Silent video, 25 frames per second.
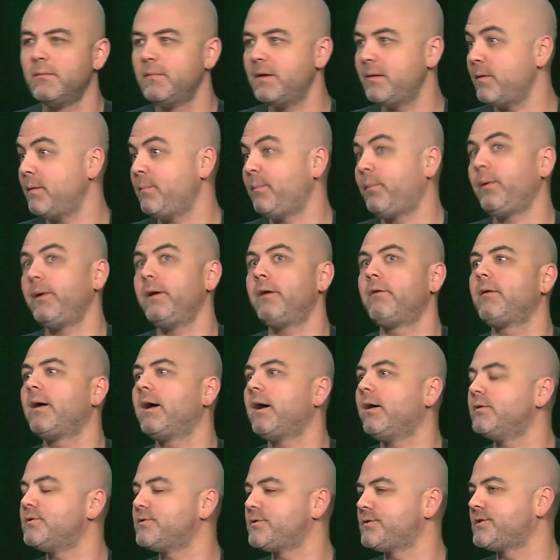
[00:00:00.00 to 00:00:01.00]
maybe
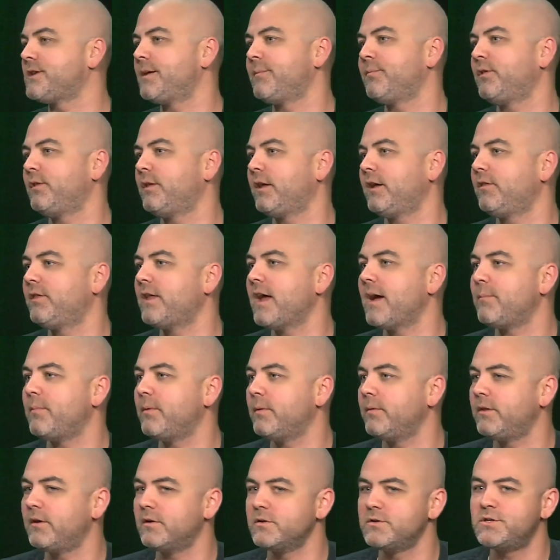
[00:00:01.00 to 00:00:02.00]
playgrounds or something like that,
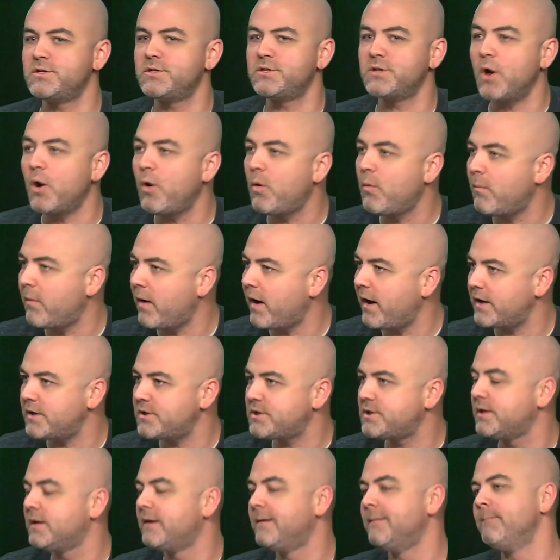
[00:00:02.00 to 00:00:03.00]
but there's so
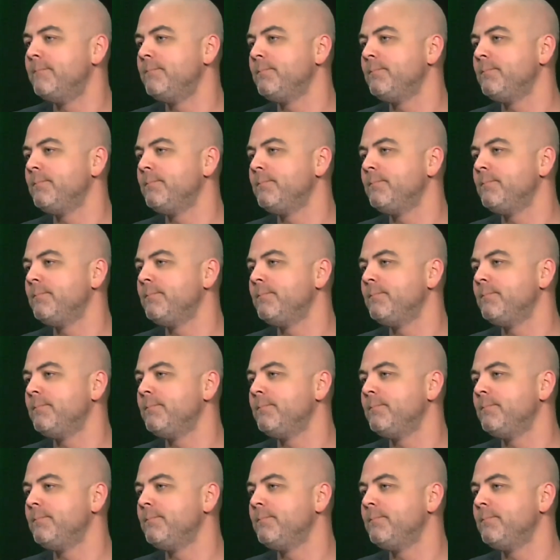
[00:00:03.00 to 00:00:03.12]
much